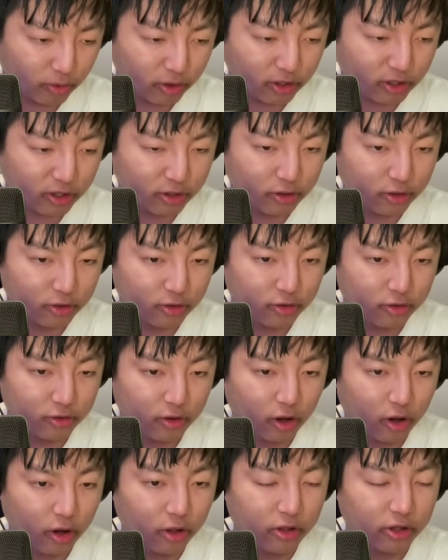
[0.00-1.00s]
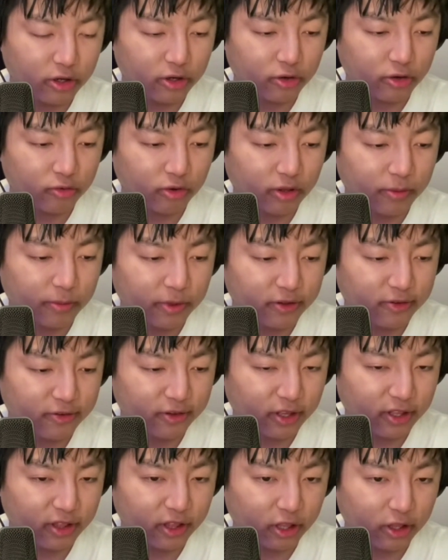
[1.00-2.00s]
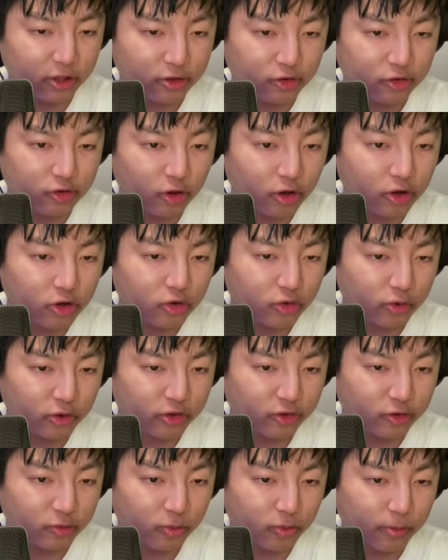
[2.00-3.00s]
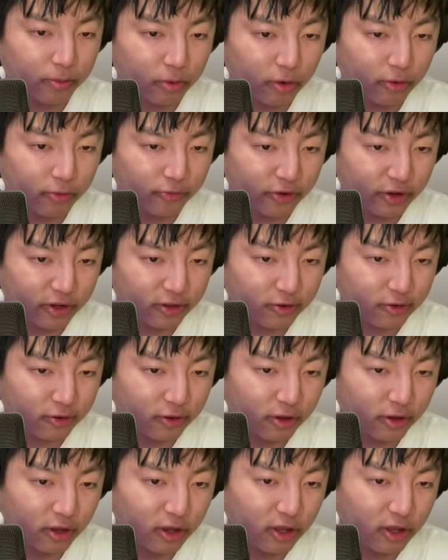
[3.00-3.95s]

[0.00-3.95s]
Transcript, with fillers: were all in agreement saying that song choices were perfect.